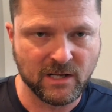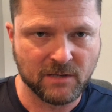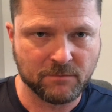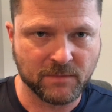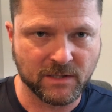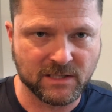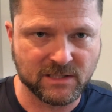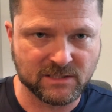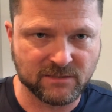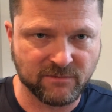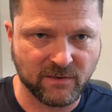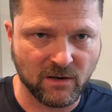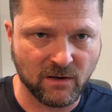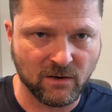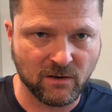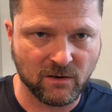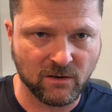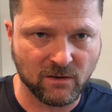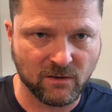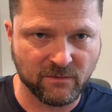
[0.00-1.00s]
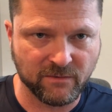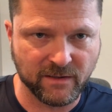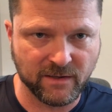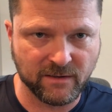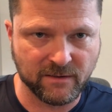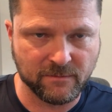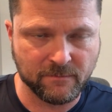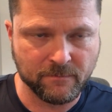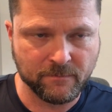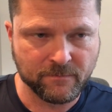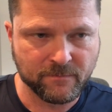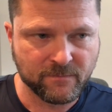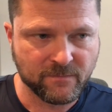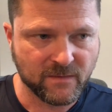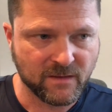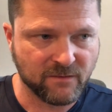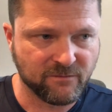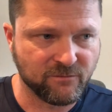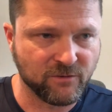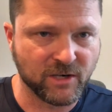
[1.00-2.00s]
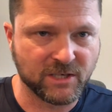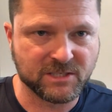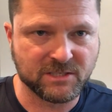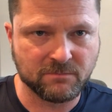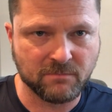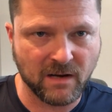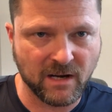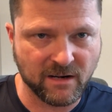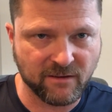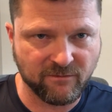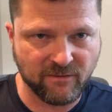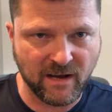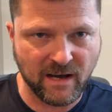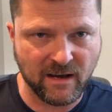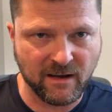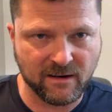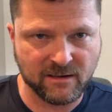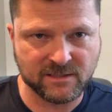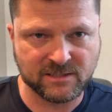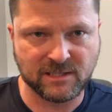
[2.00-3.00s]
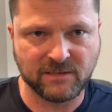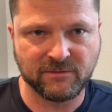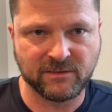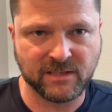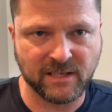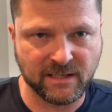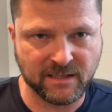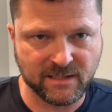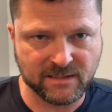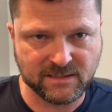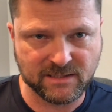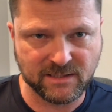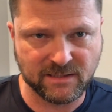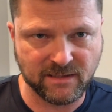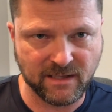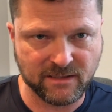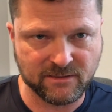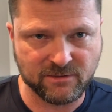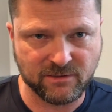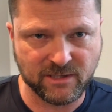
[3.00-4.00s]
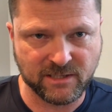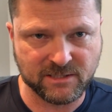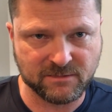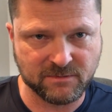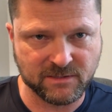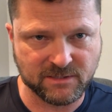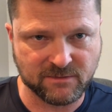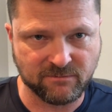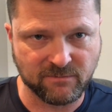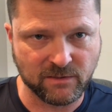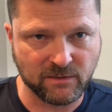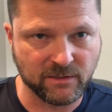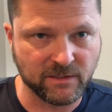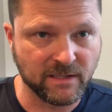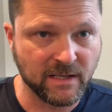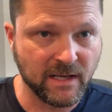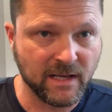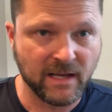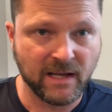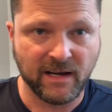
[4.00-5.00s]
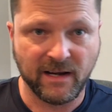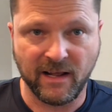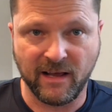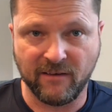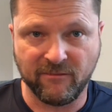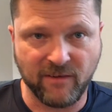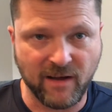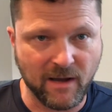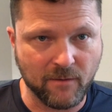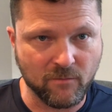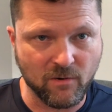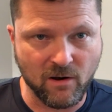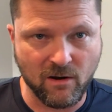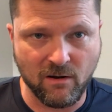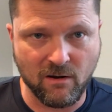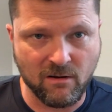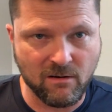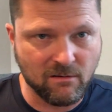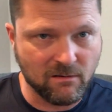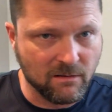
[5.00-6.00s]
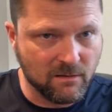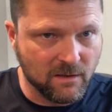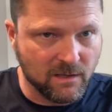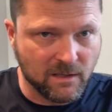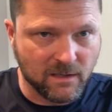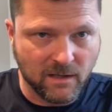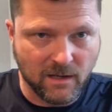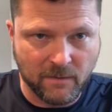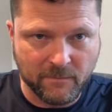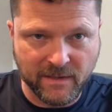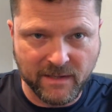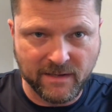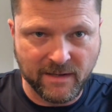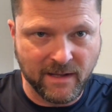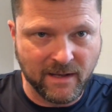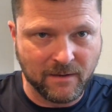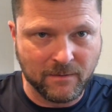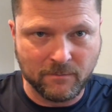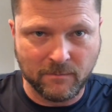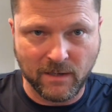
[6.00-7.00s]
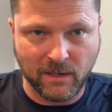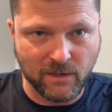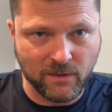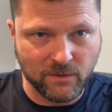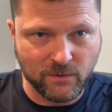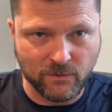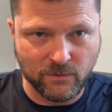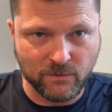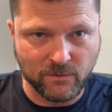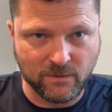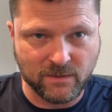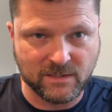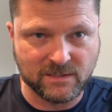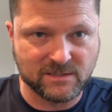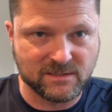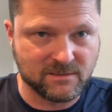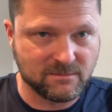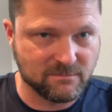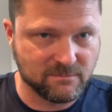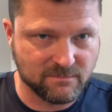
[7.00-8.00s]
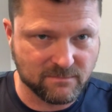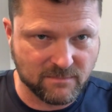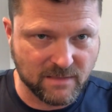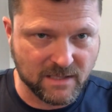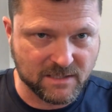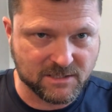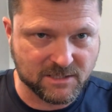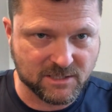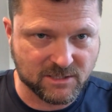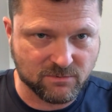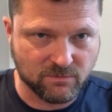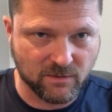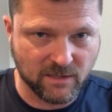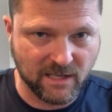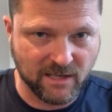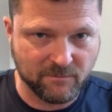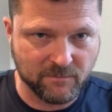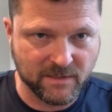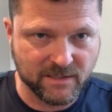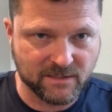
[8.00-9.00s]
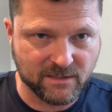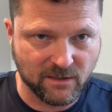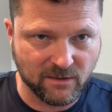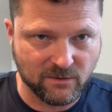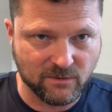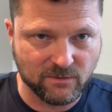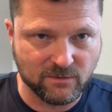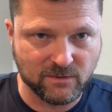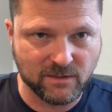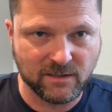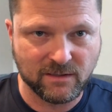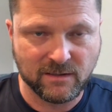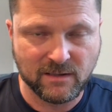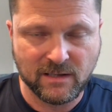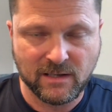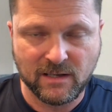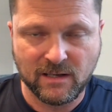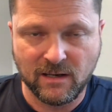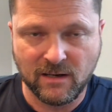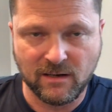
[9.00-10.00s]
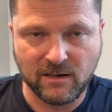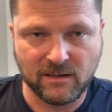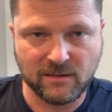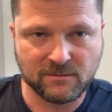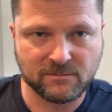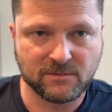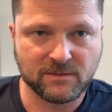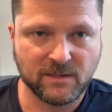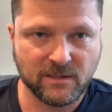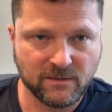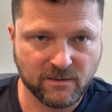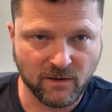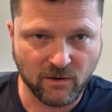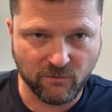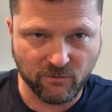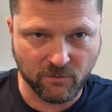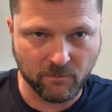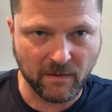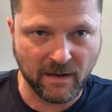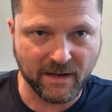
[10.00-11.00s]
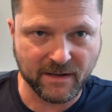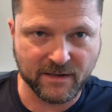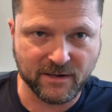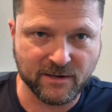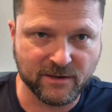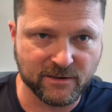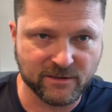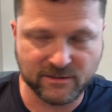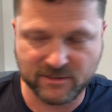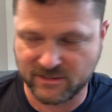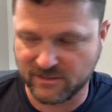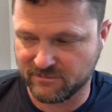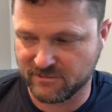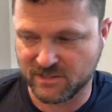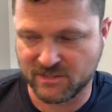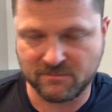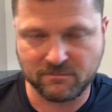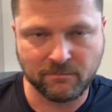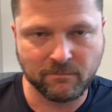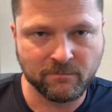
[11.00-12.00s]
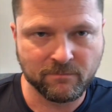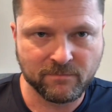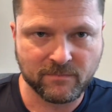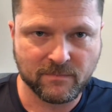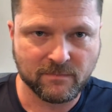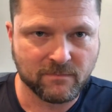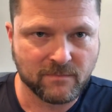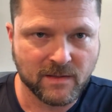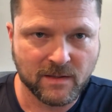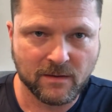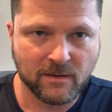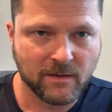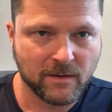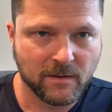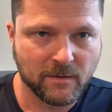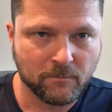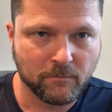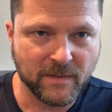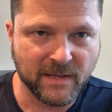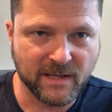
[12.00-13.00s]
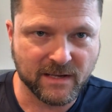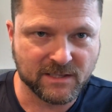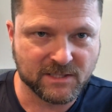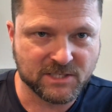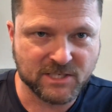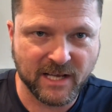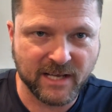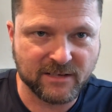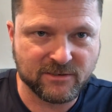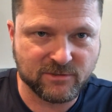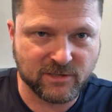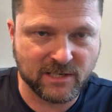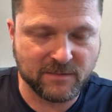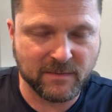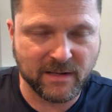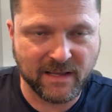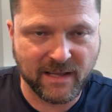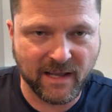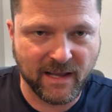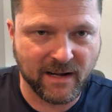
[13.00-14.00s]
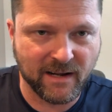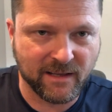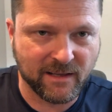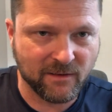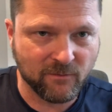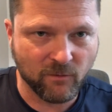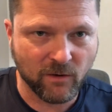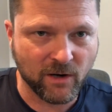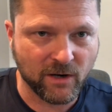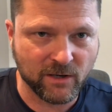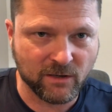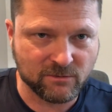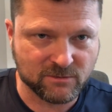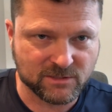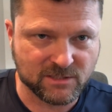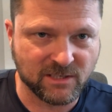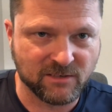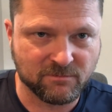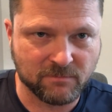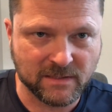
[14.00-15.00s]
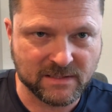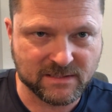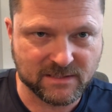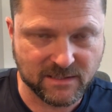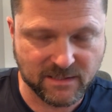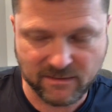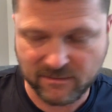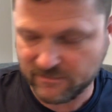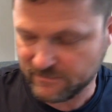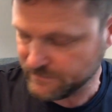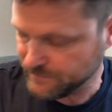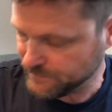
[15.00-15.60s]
because of all the friction modifiers and everything that's in that transmission fluid. Now if I'm wrong, comment down below, because that's just what I've been told over my years of just being a shade tree mechanic and working on stuff myself.